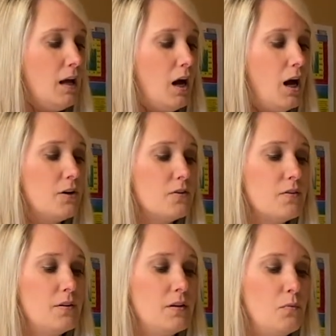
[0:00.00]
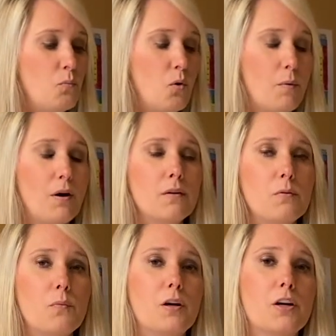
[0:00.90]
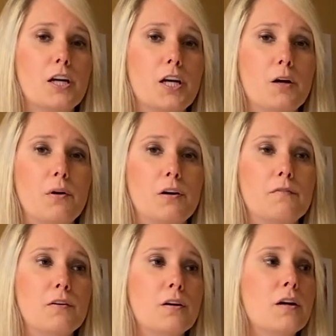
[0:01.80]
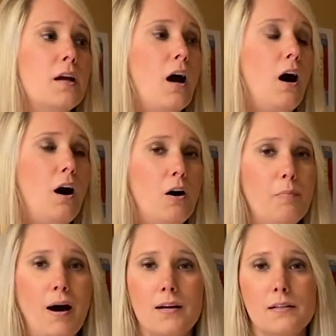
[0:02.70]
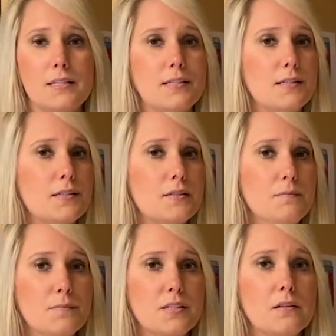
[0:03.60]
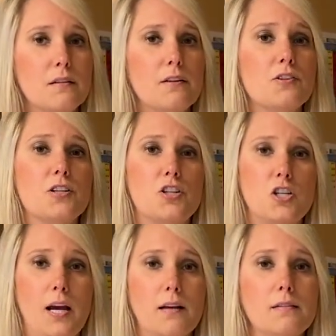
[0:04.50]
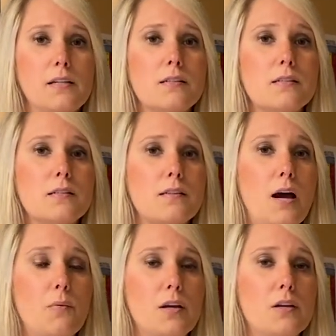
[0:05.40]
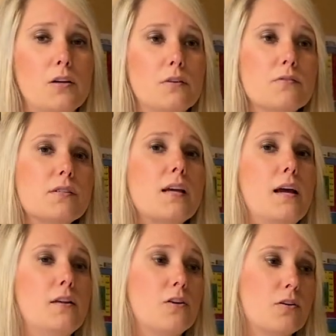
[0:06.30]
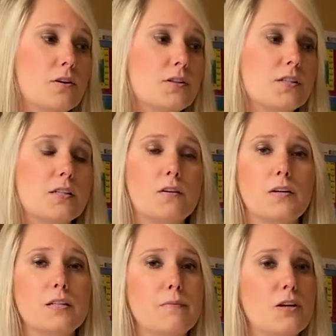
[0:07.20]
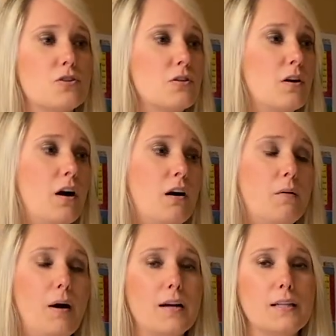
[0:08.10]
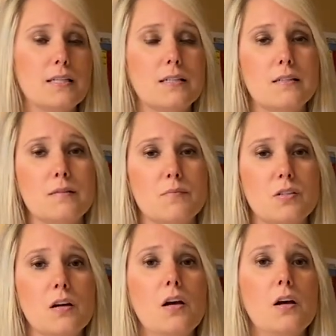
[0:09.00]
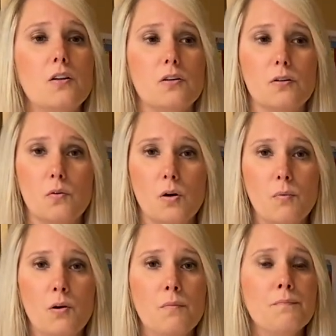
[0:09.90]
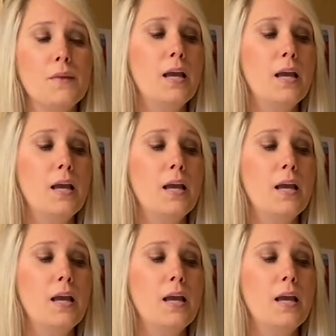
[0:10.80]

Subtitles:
Under the warmer, we are going to go over all bodily systems. There's a checklist that we use, and your nurse is going to make sure all bodily systems look normal